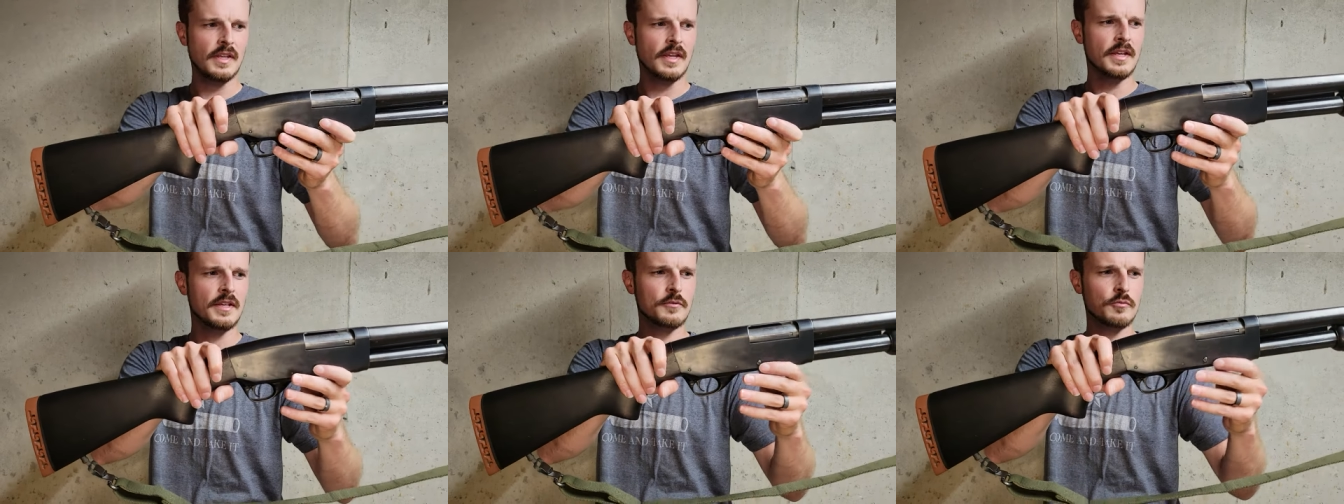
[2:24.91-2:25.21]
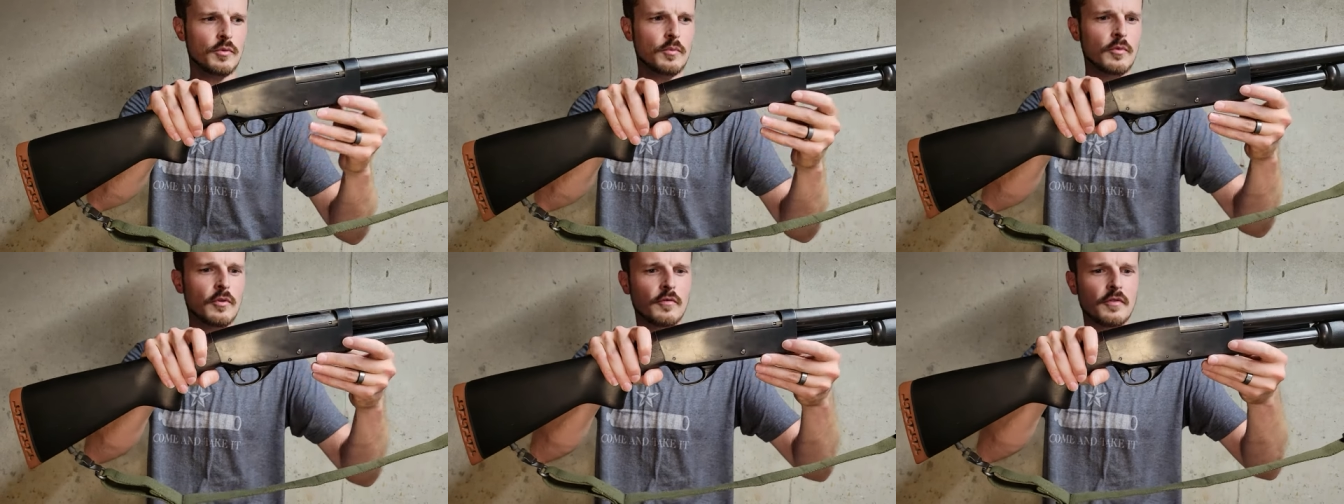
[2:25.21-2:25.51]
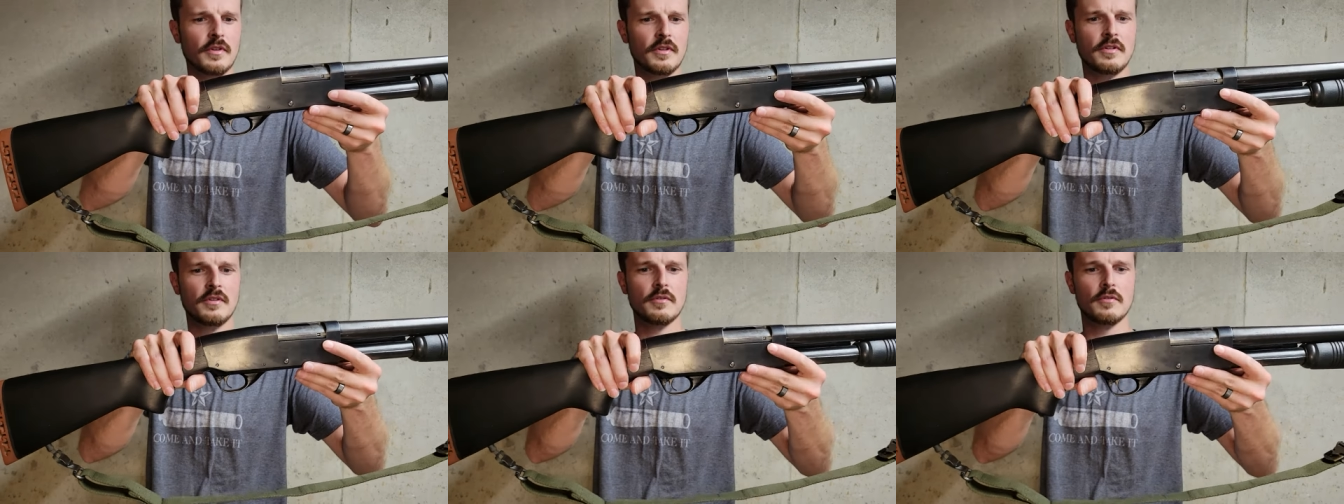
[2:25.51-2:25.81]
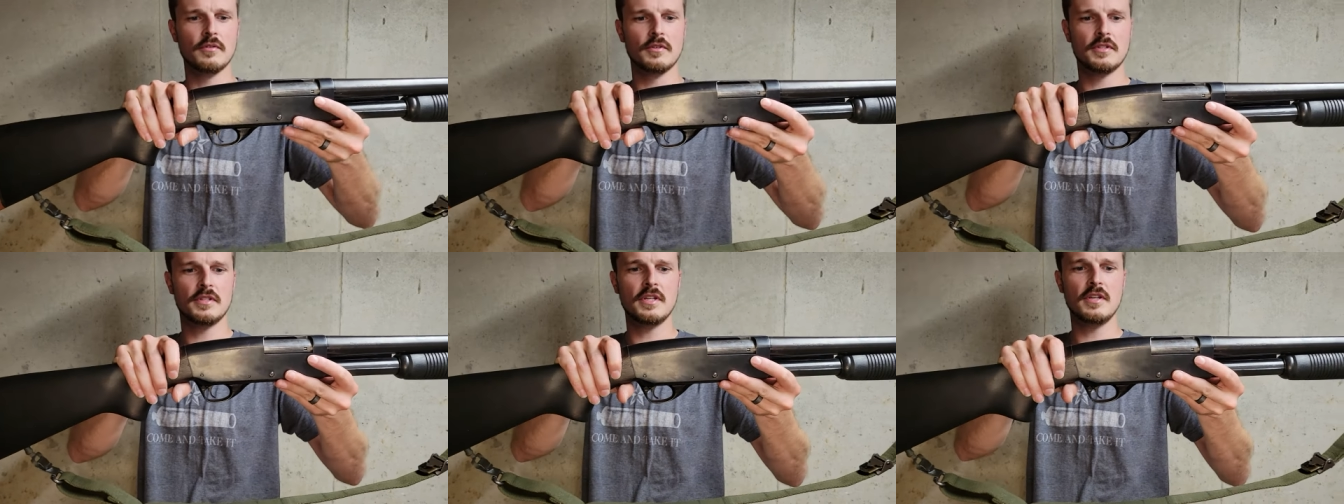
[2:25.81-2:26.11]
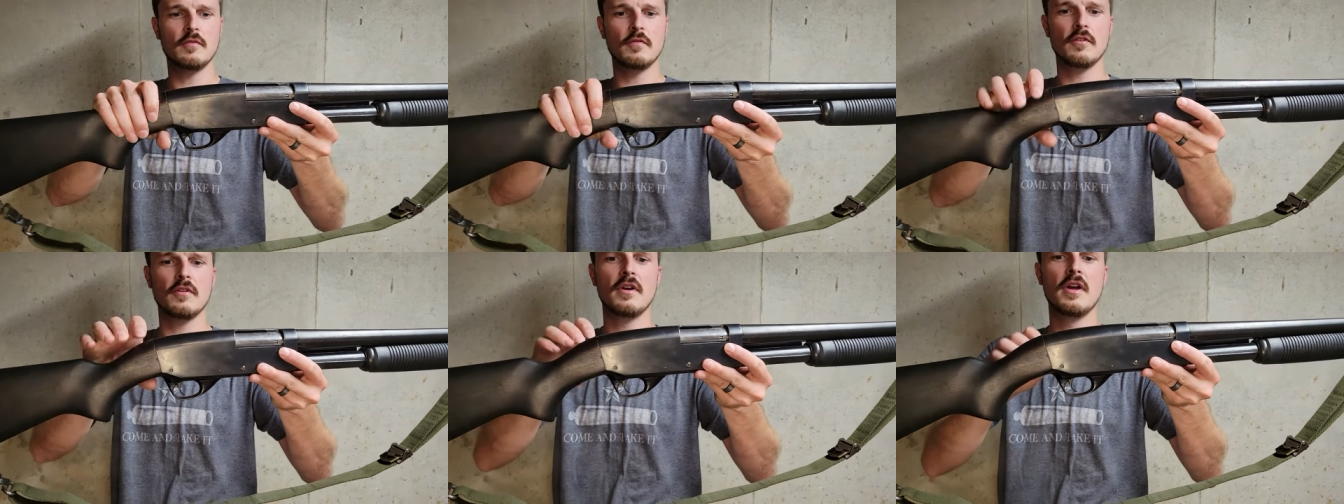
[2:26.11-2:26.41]
As we move into the
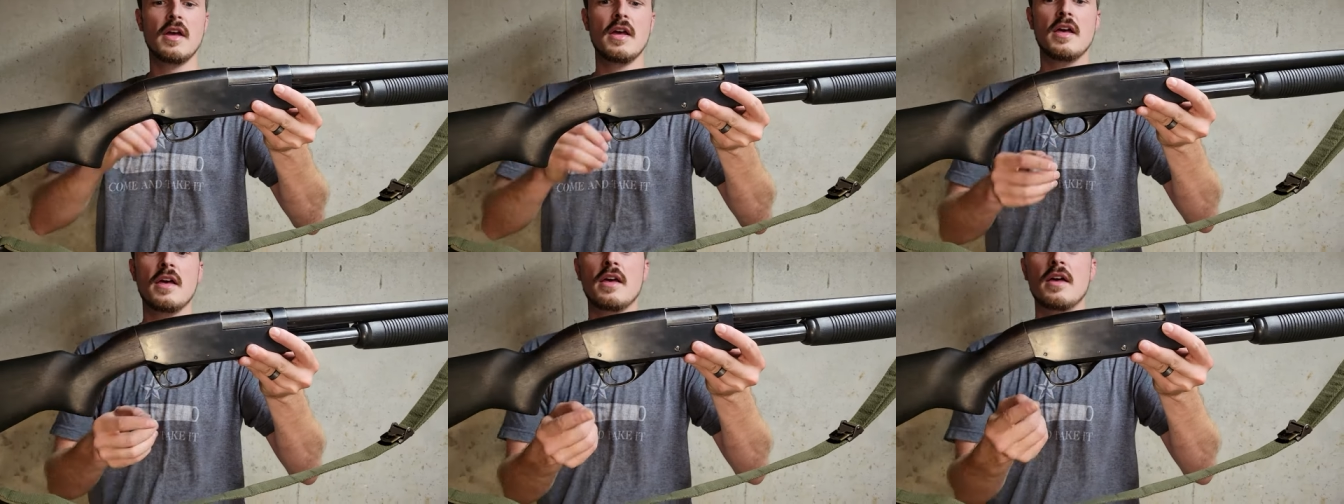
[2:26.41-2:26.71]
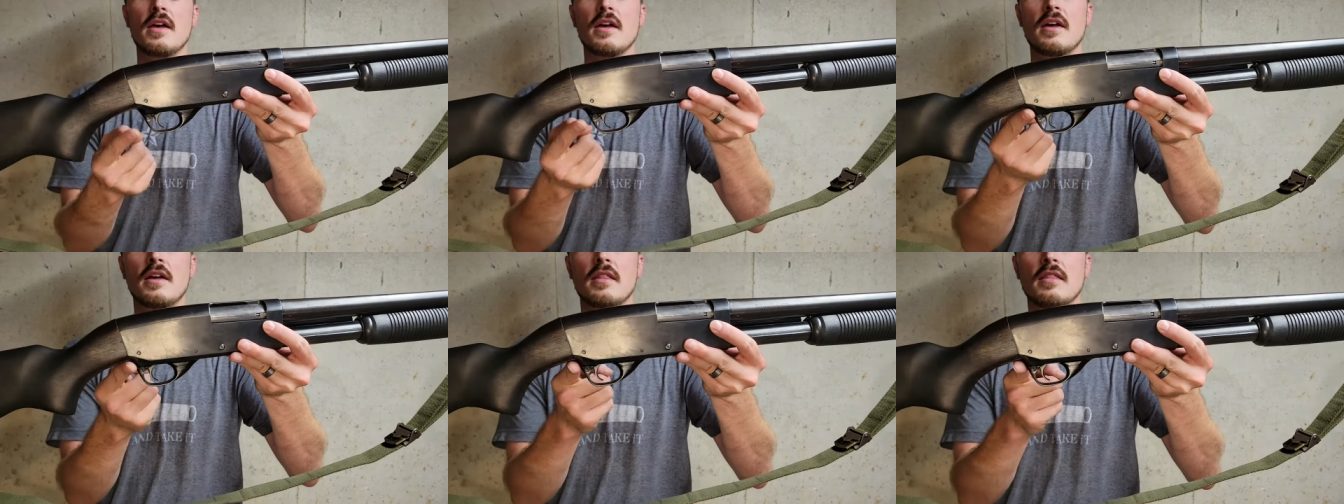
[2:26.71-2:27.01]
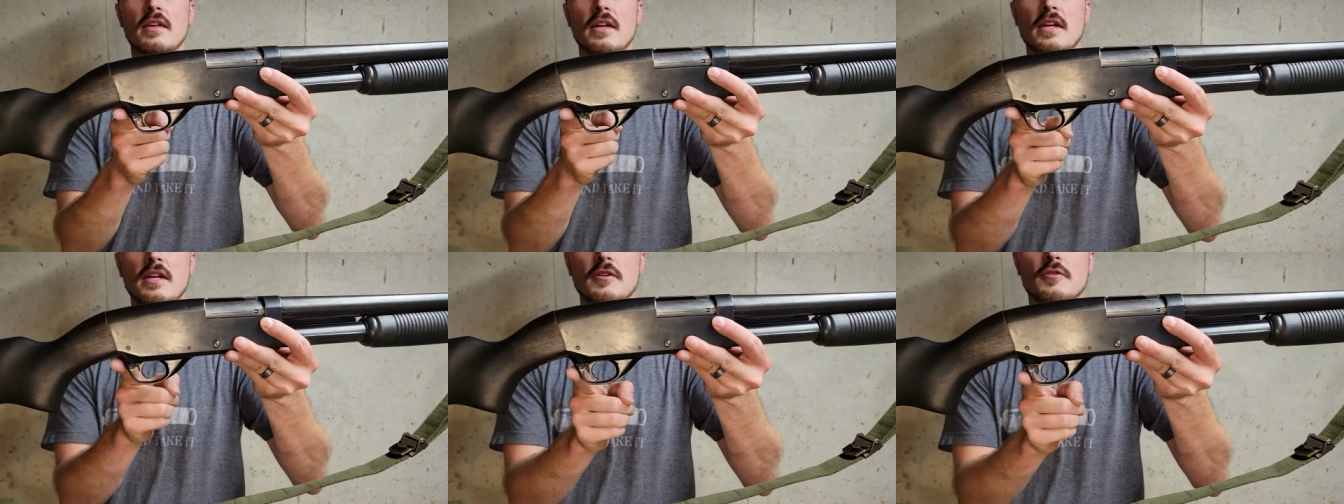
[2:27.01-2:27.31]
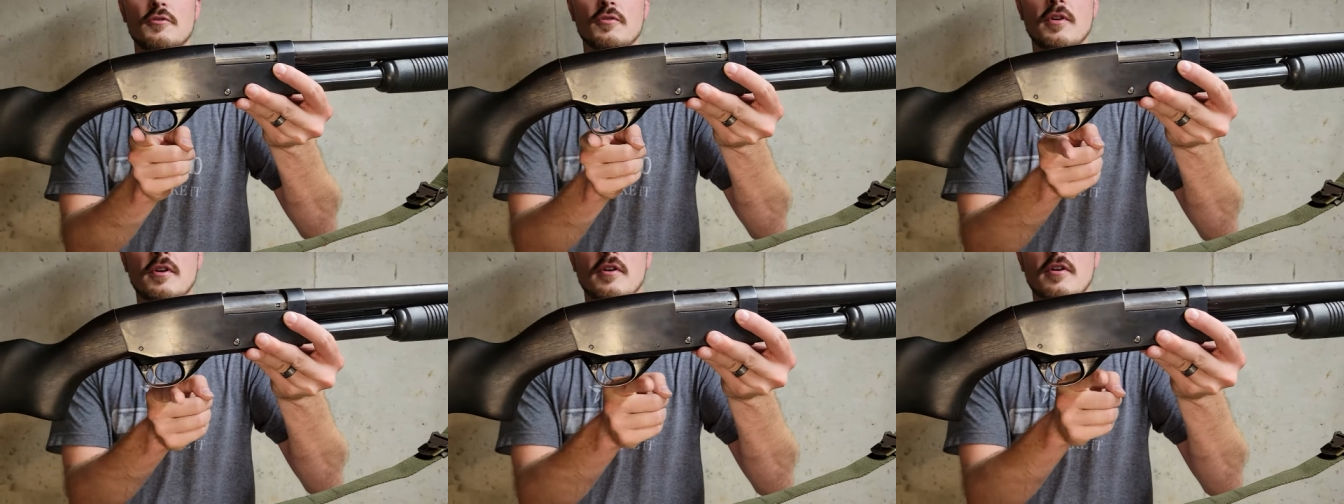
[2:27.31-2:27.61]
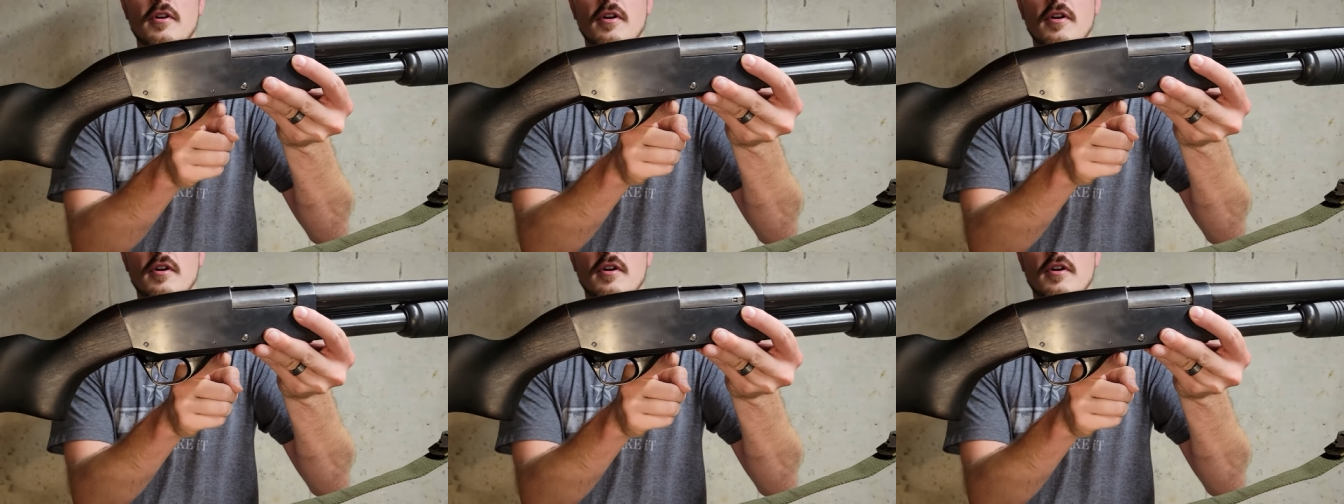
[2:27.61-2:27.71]
receiver, the trigger